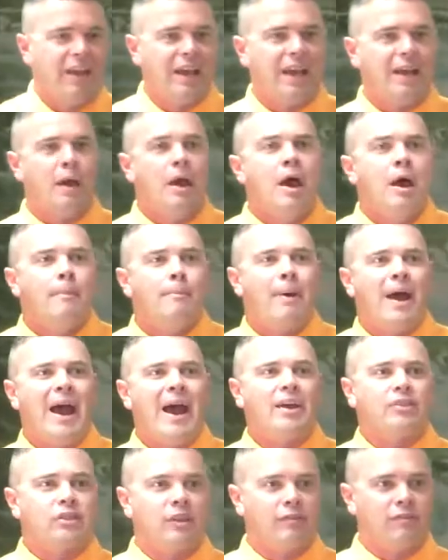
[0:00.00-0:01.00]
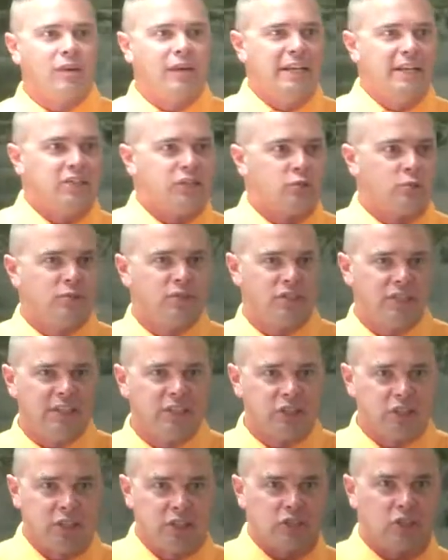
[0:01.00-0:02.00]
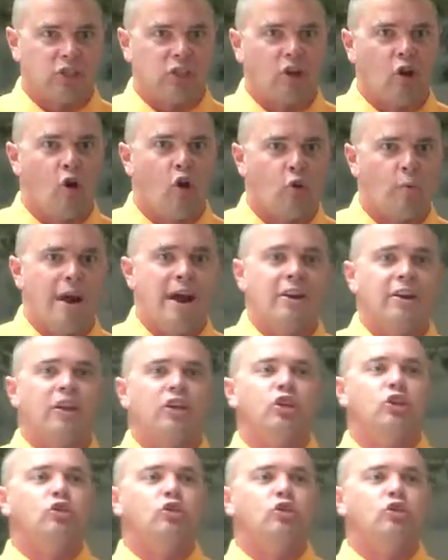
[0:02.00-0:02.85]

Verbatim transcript: the path of least resistance to go around it.